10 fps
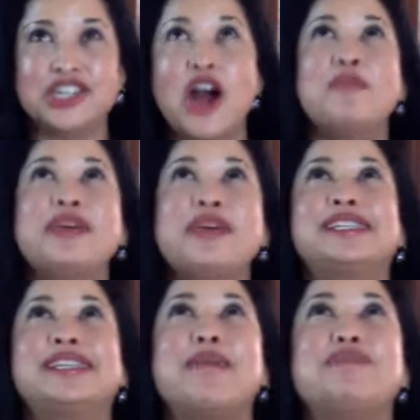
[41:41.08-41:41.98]
Show me
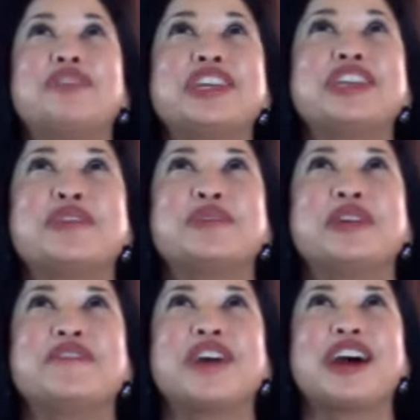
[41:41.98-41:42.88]
something,
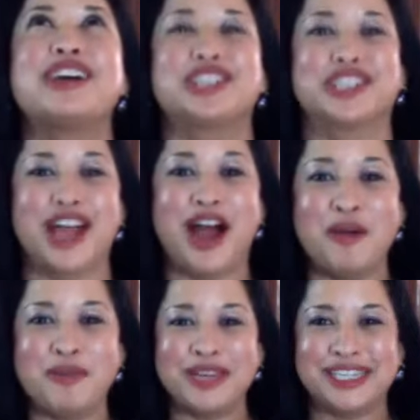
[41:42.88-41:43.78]
universe. Show
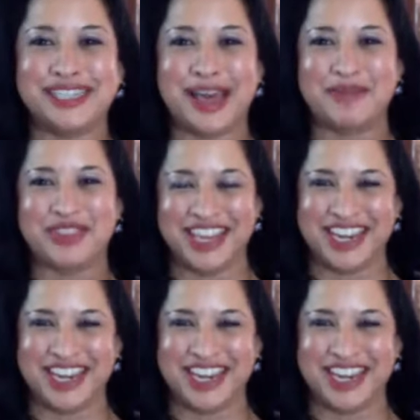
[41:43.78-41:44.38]
me something.